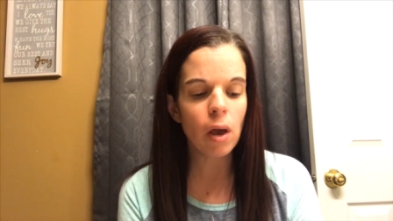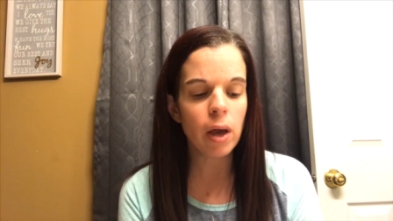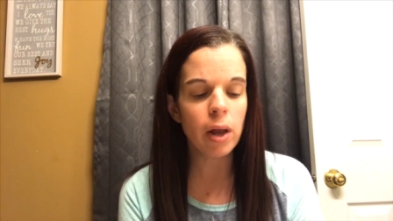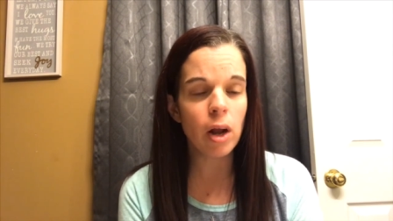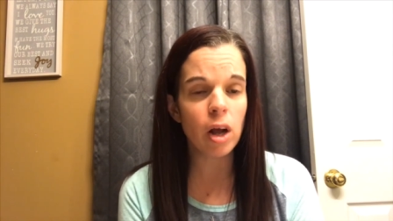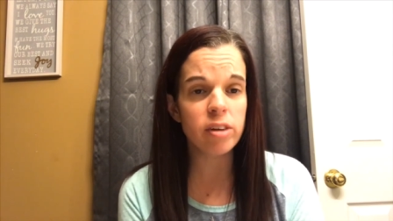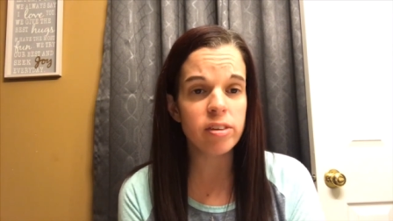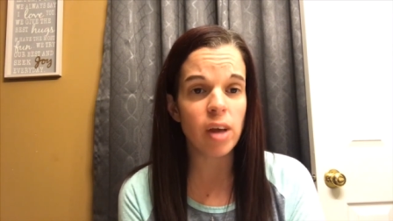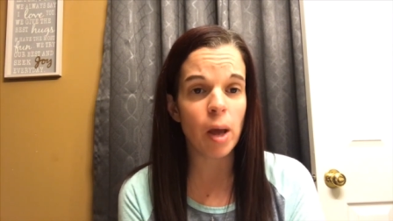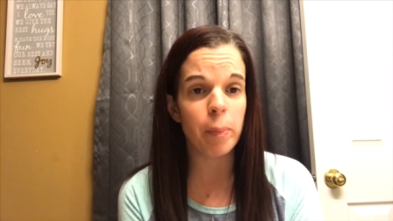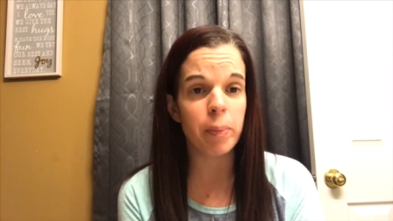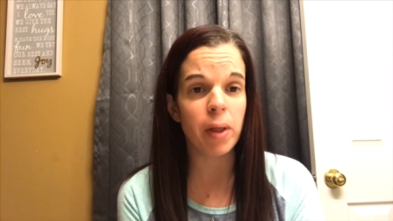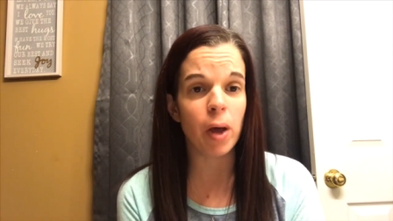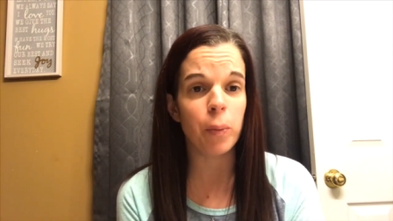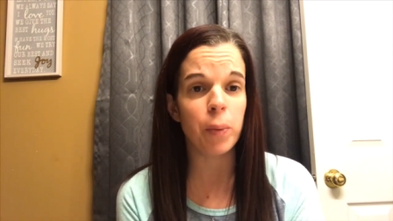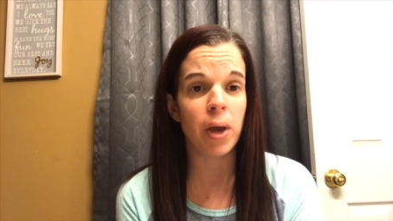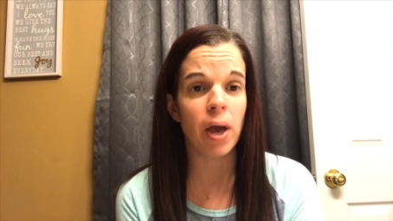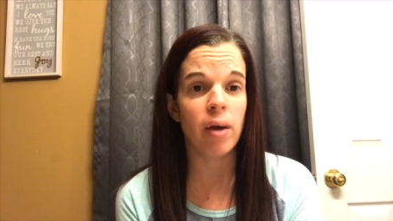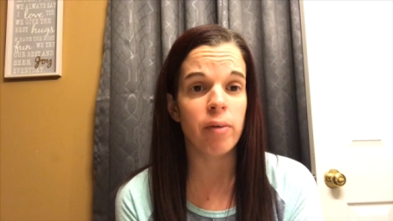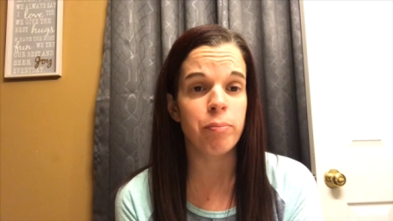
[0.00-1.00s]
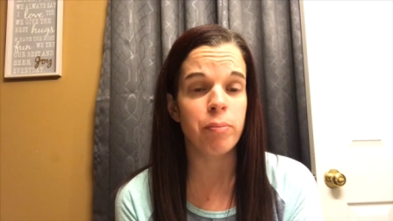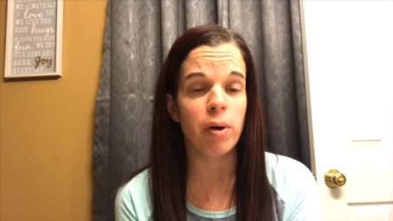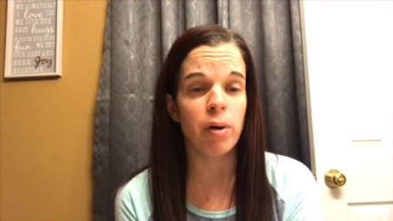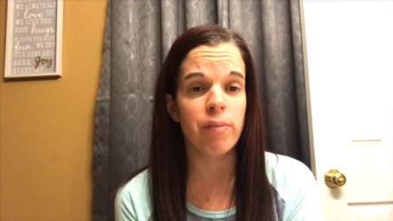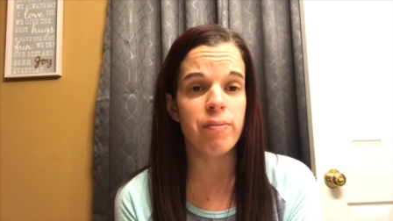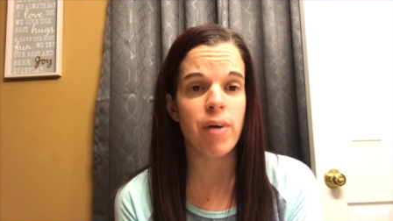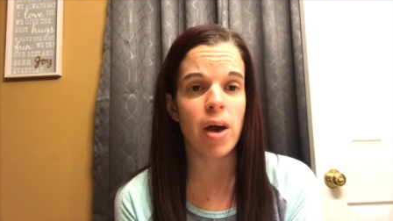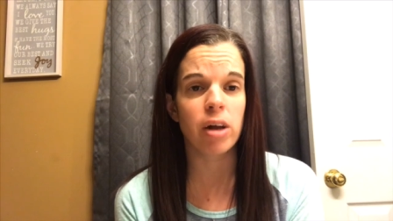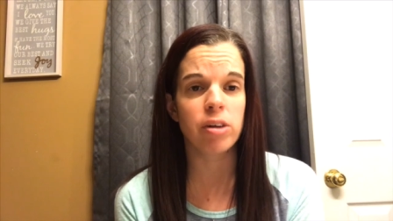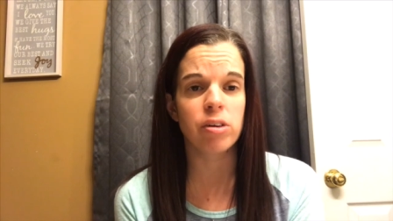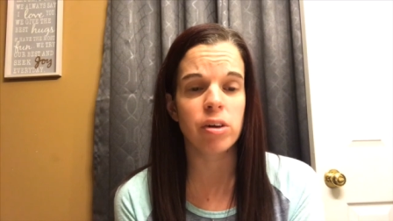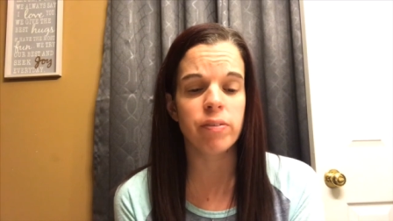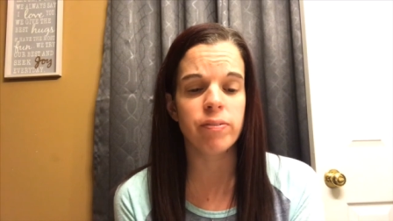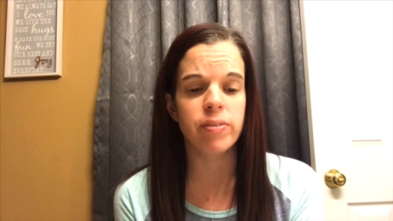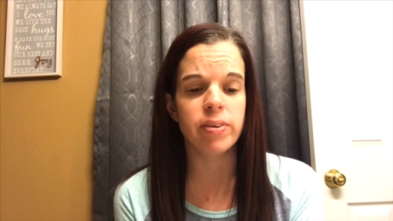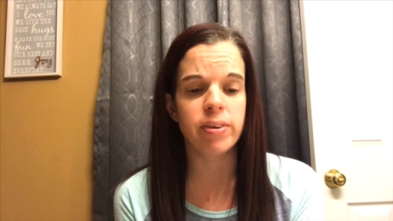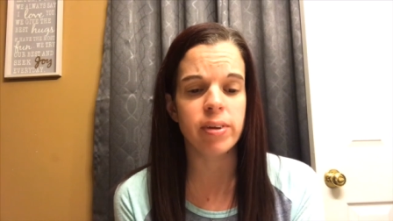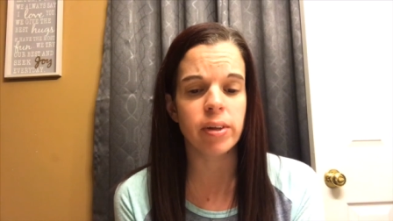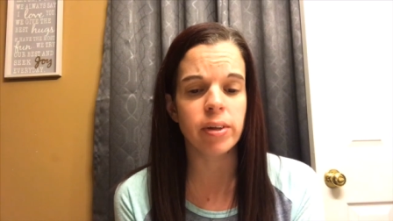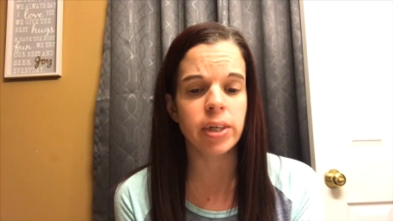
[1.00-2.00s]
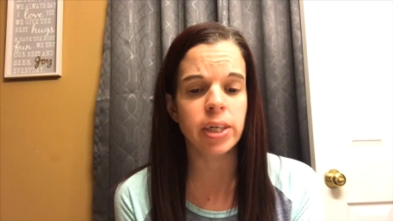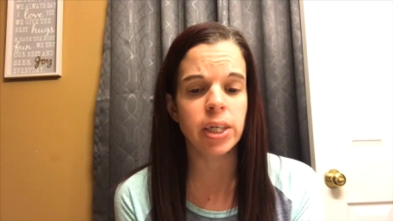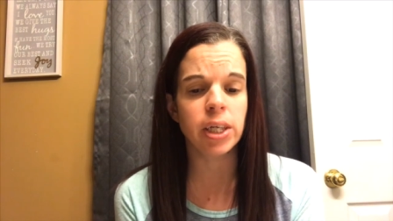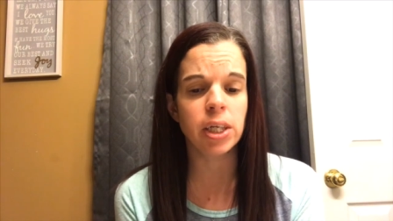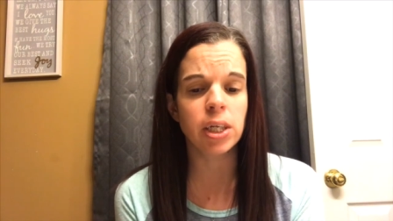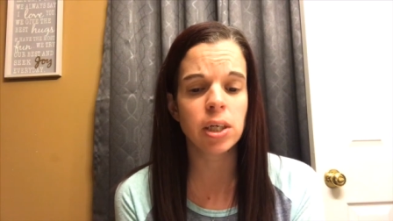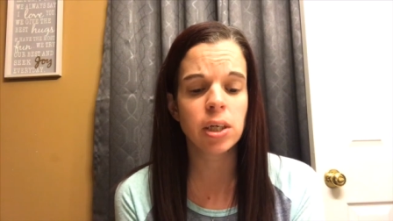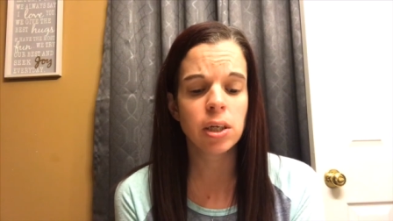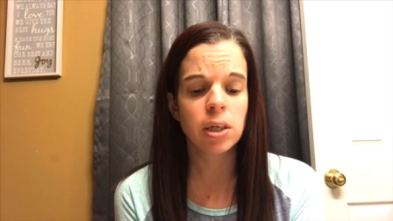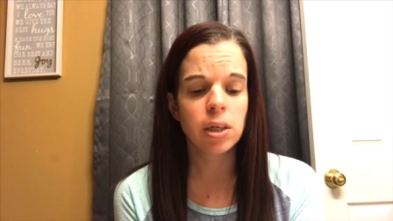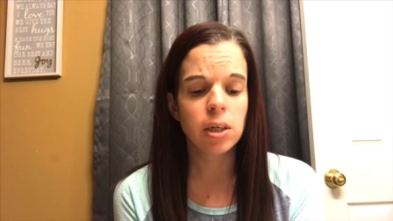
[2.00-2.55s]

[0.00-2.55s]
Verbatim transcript: And on top of that, we have male factor infertility,